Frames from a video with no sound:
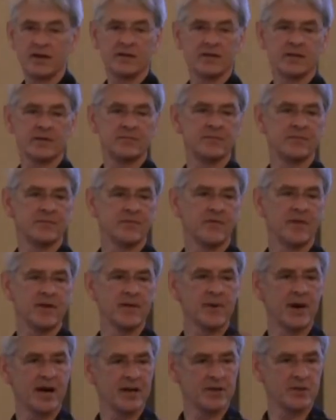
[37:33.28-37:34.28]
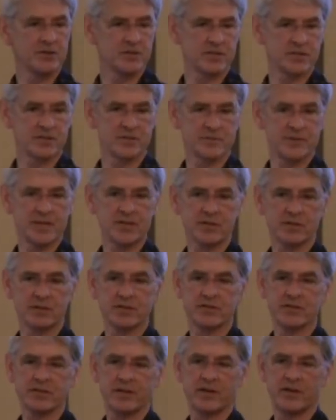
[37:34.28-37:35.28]
Uh, a friend of mine who's a
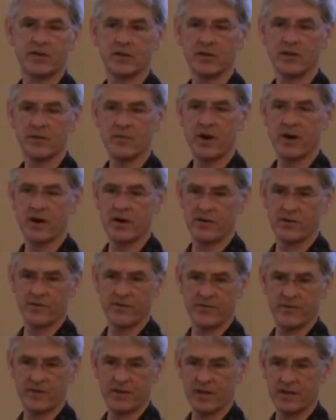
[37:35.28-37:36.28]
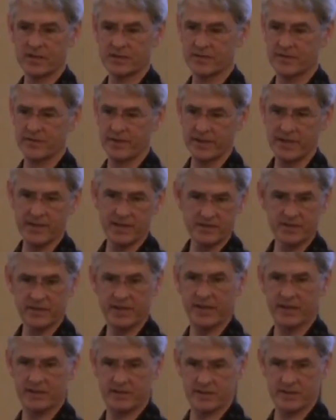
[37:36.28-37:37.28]
specialist in early modern philosophy, that is,
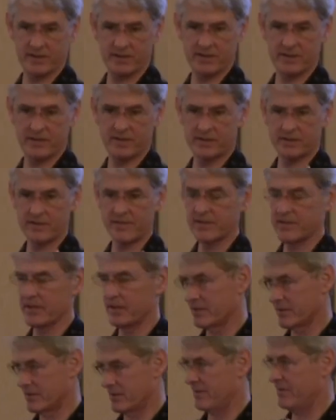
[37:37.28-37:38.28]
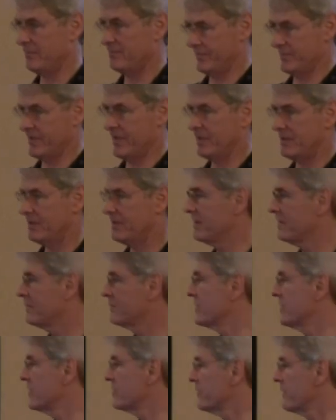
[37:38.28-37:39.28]
eighth, 17th uh,
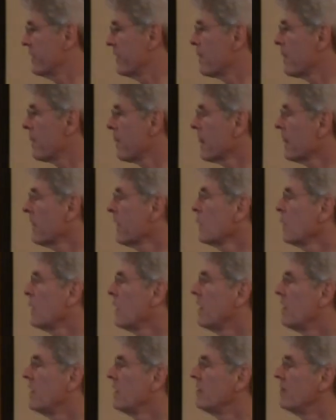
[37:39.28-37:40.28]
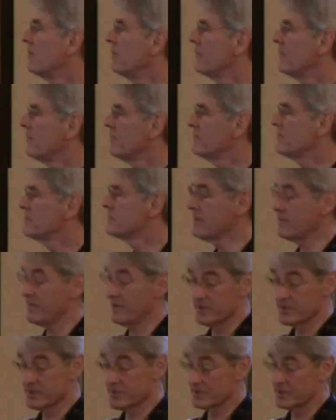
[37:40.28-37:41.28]
uh, century, um, sent
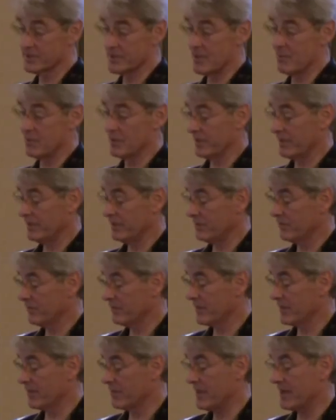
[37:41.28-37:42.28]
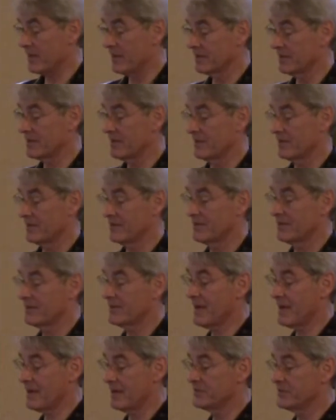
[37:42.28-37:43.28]
me this example. I didn't know anything about it. It
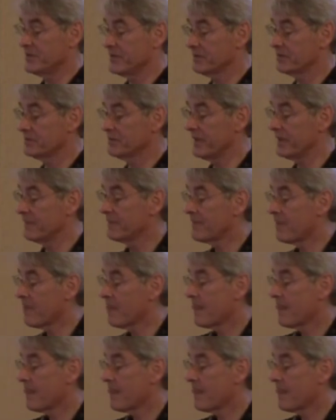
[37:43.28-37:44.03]
kind of tickled me.